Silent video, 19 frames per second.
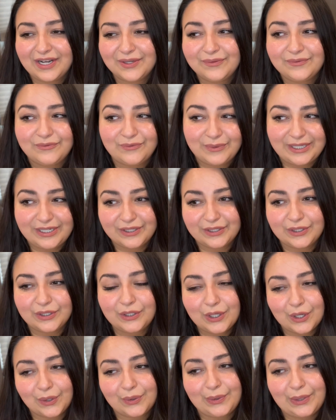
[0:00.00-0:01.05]
of weird
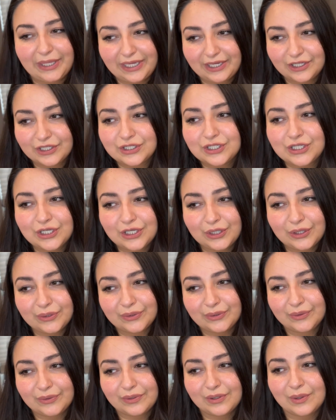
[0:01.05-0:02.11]
going
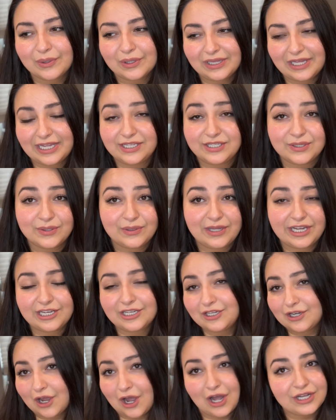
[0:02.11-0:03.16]
to Orlando, like
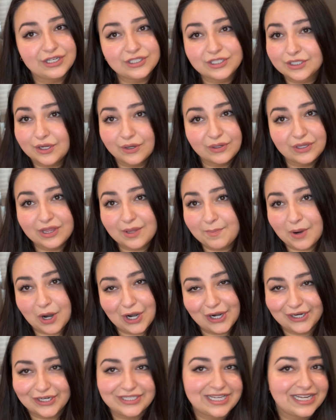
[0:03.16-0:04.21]
not to go to the
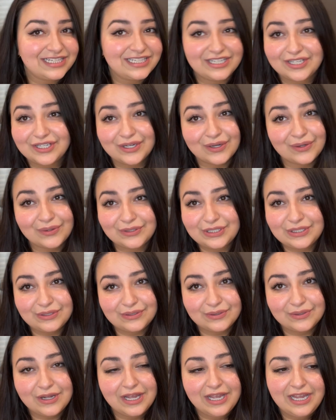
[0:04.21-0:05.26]
parks. I didn't go
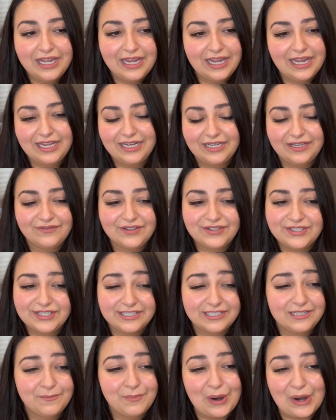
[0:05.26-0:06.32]
to any of the
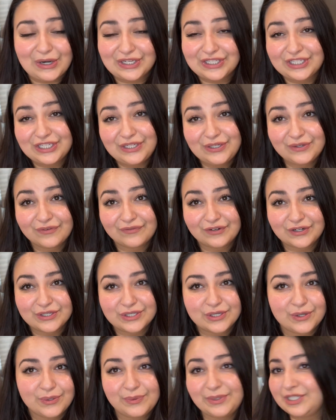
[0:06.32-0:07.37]
Disney parks to
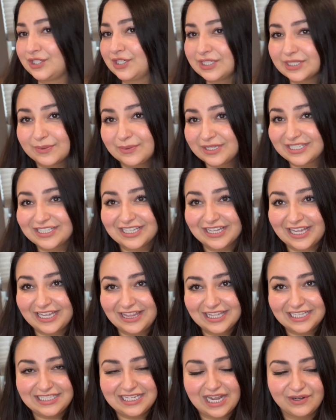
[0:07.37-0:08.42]
Universal. We just went to
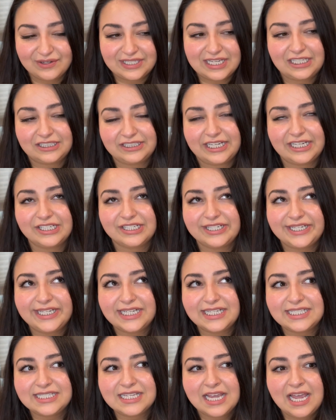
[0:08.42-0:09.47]
like the downtown
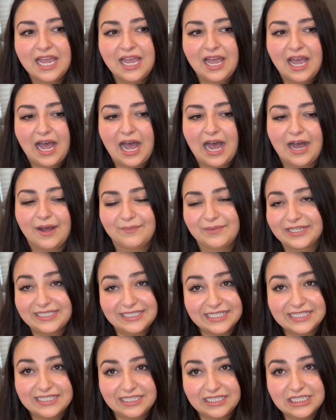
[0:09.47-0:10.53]
areas, um, like
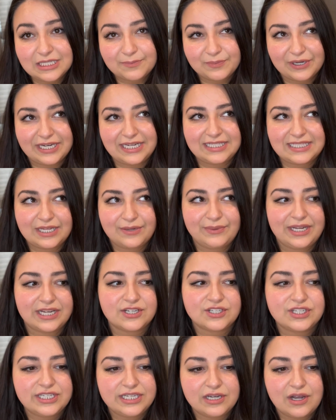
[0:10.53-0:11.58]
Disney Springs, and we
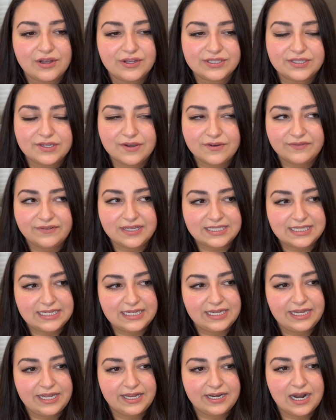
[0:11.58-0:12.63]
actually also
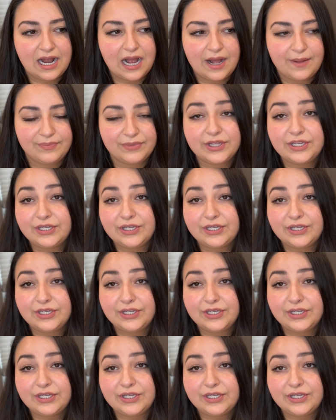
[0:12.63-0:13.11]
visited um, the